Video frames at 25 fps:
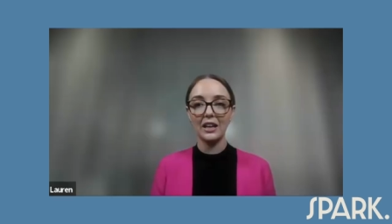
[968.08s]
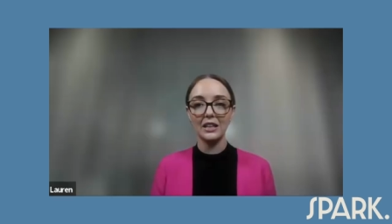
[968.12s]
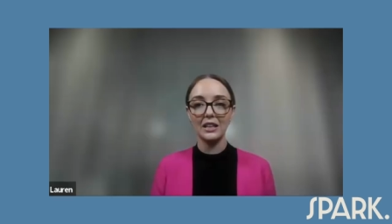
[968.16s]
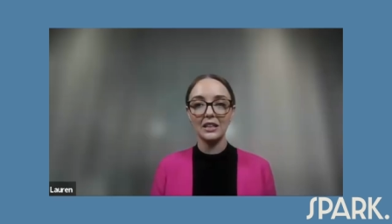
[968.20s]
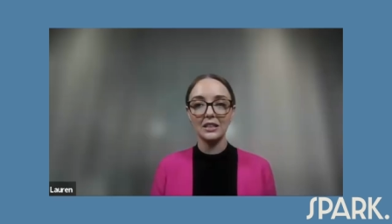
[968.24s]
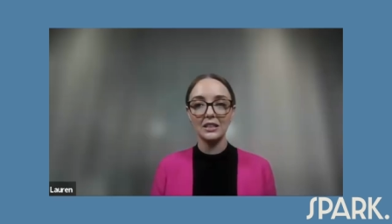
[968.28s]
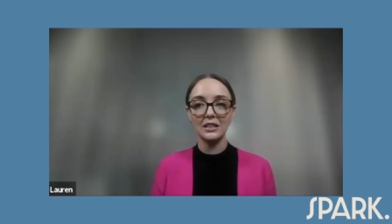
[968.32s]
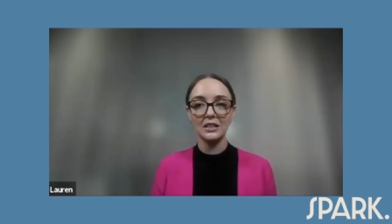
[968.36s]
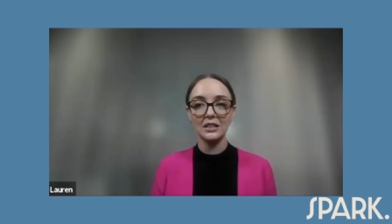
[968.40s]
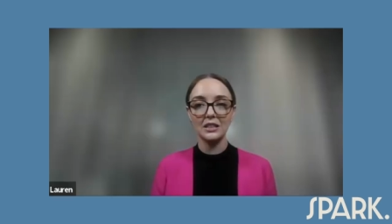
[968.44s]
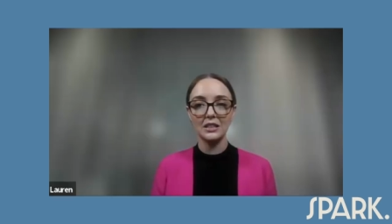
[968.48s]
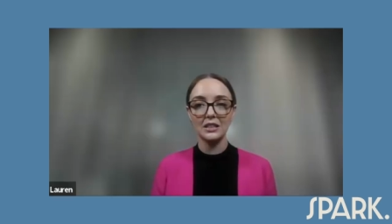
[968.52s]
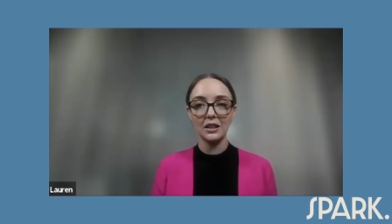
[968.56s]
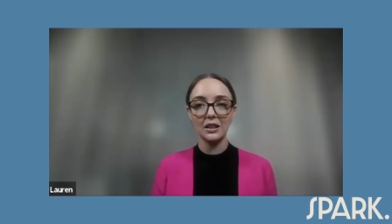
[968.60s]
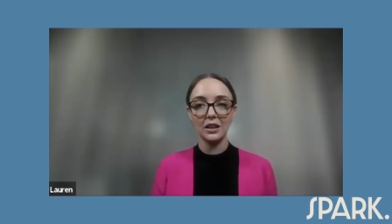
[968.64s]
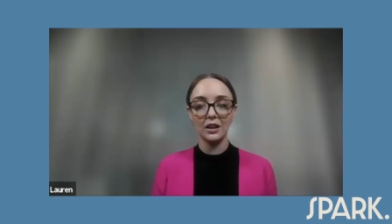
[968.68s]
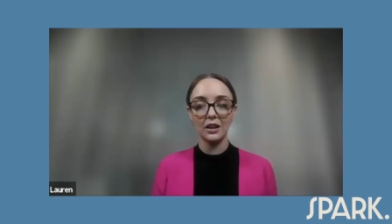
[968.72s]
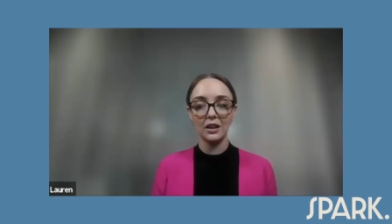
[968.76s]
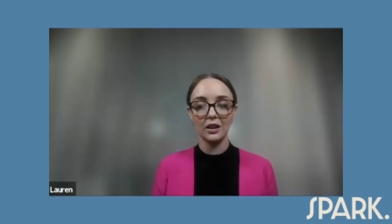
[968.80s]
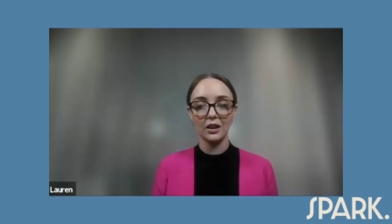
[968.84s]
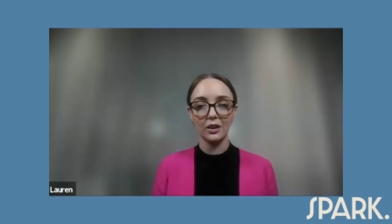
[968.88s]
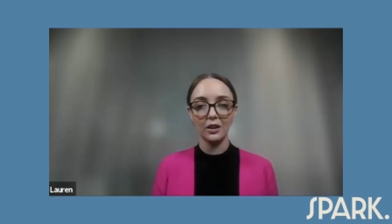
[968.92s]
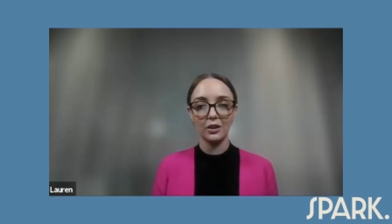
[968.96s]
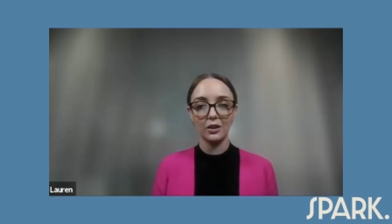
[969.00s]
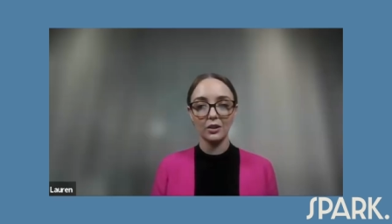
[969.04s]
is
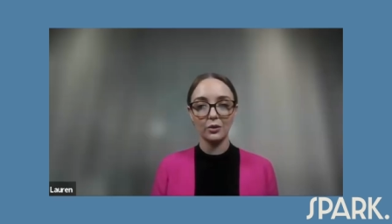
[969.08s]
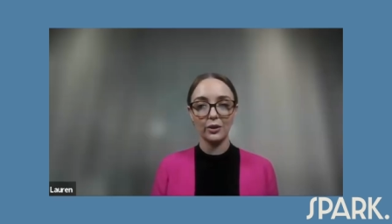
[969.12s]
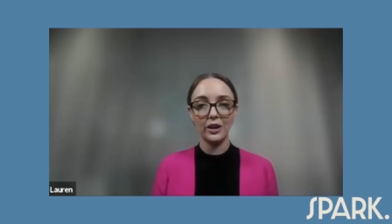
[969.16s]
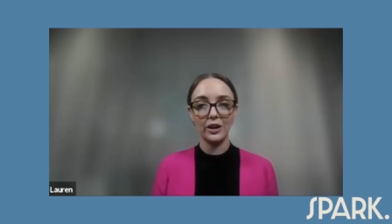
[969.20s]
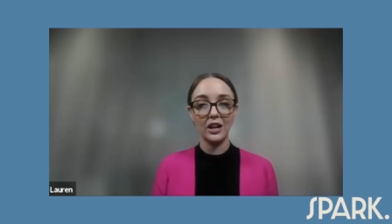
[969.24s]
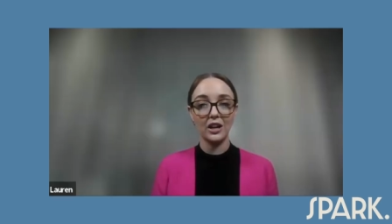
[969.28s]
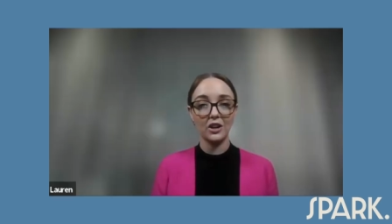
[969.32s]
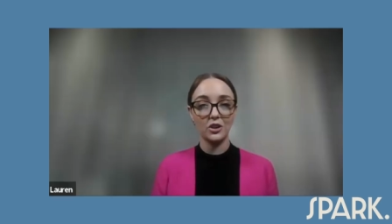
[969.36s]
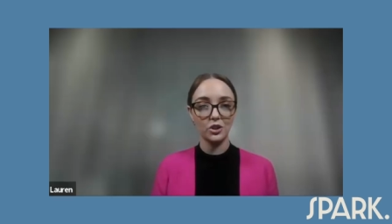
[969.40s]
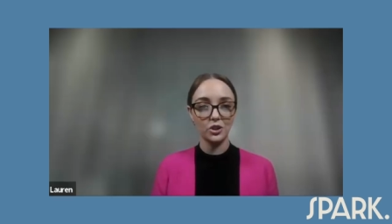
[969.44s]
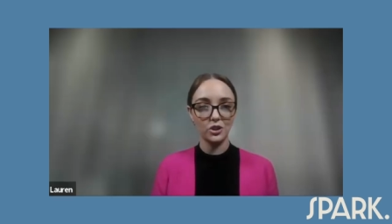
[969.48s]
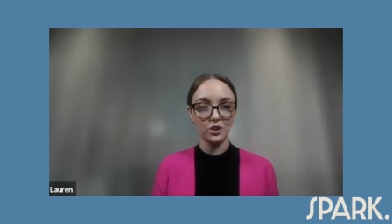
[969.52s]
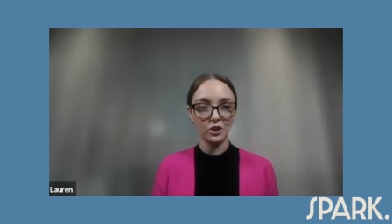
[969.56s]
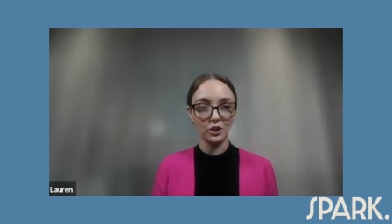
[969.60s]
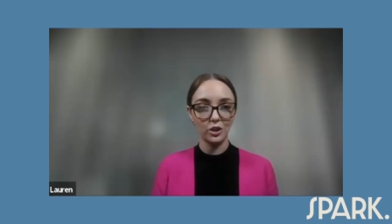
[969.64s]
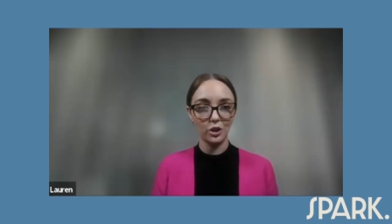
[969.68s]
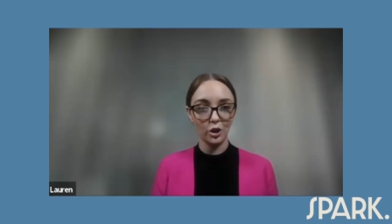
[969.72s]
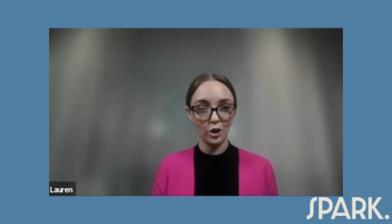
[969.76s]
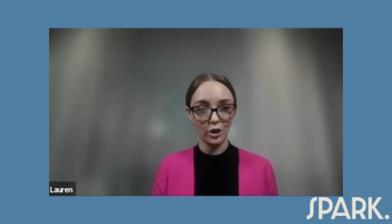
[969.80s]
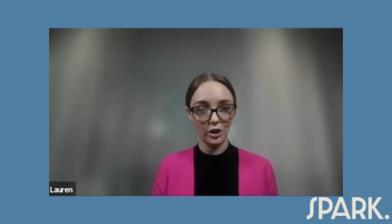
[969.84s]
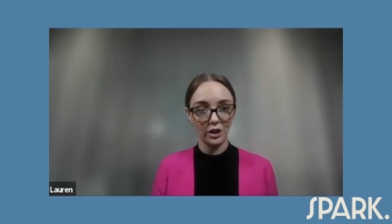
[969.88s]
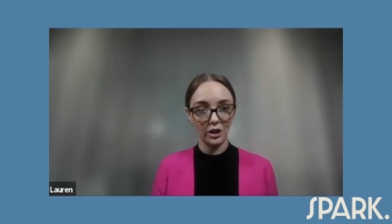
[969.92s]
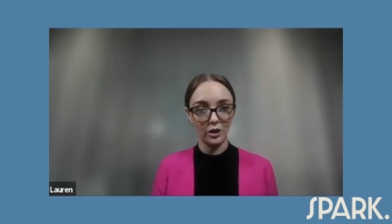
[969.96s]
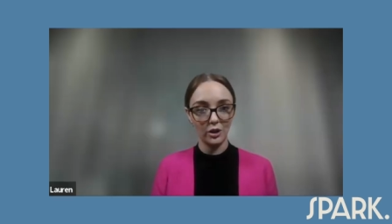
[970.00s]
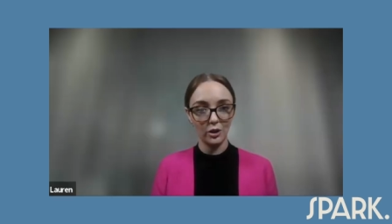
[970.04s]
uh, three hundred and
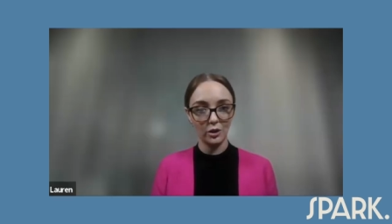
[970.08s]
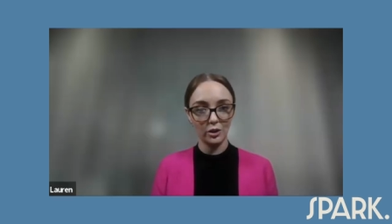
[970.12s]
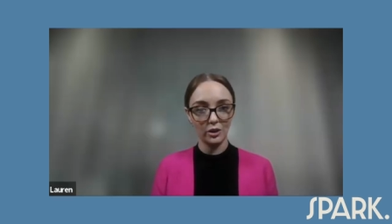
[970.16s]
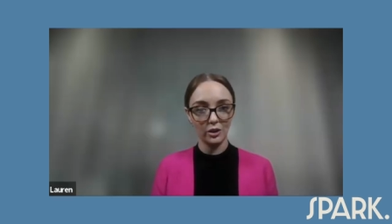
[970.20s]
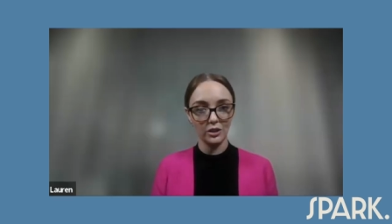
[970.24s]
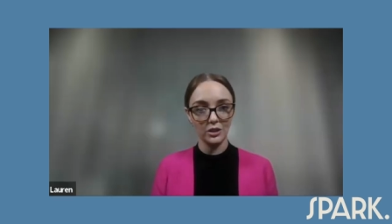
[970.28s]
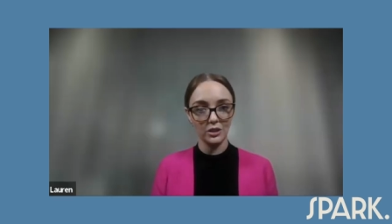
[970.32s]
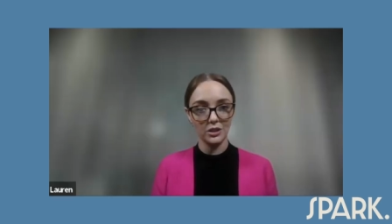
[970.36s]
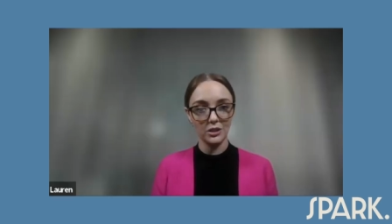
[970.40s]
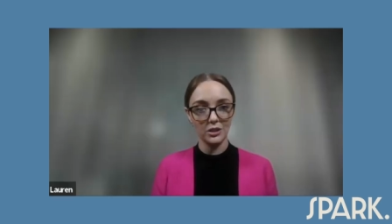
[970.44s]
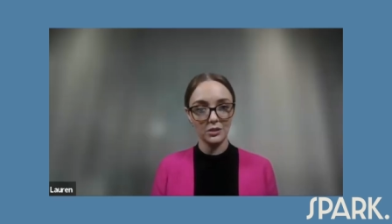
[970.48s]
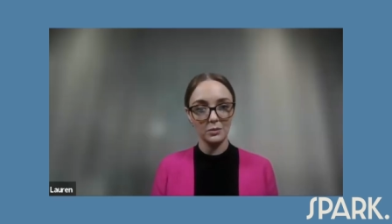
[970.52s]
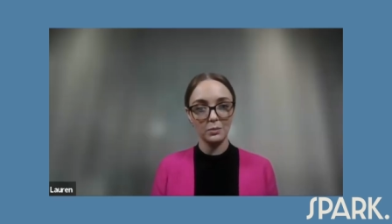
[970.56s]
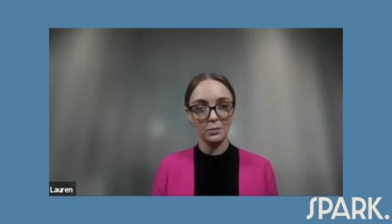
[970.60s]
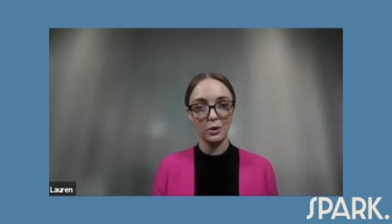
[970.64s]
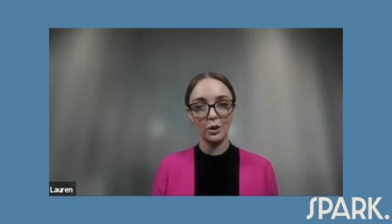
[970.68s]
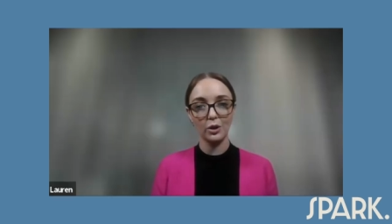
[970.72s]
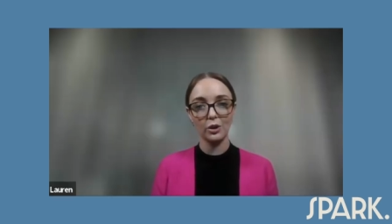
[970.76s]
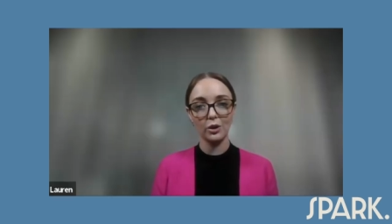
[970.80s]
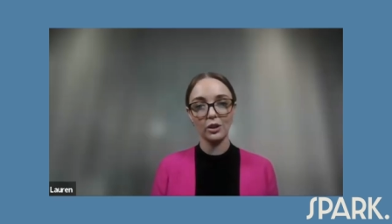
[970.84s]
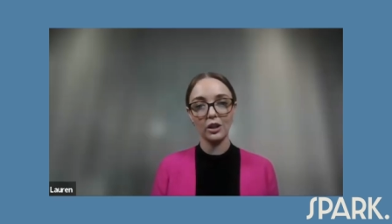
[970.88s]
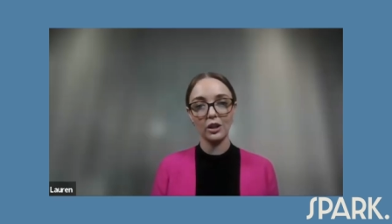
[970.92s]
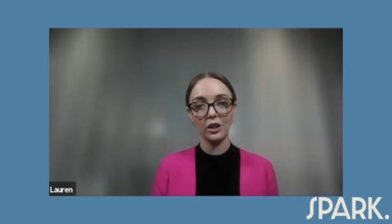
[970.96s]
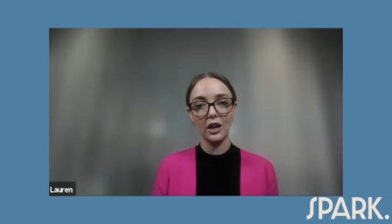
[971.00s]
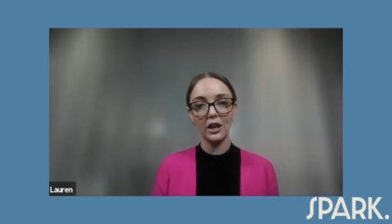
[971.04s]
thirty dollars
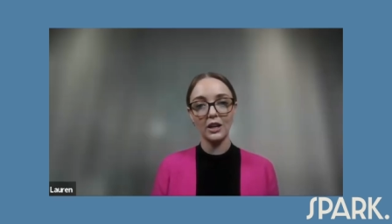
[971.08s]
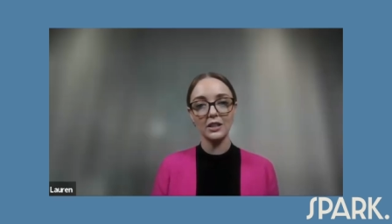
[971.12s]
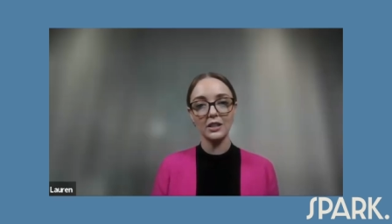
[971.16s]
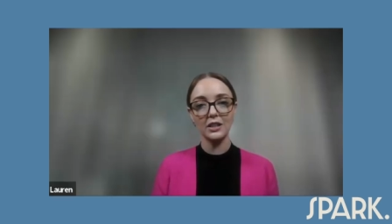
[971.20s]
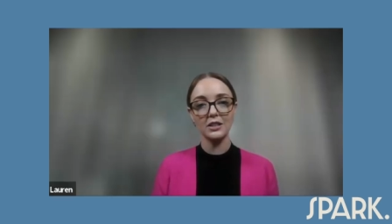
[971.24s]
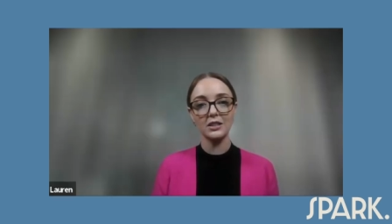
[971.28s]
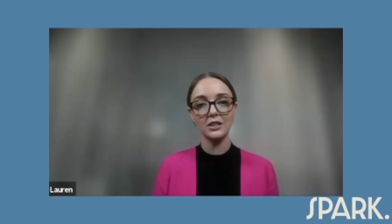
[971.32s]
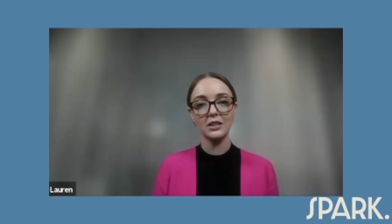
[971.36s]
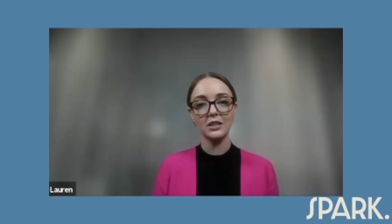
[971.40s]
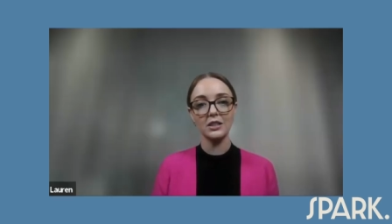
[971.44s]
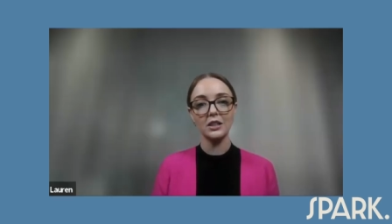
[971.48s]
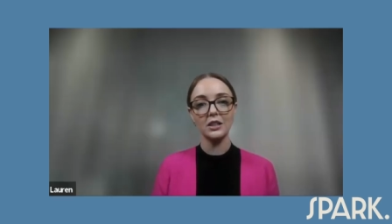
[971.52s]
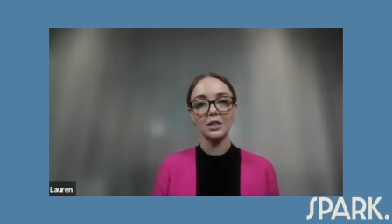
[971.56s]
per class.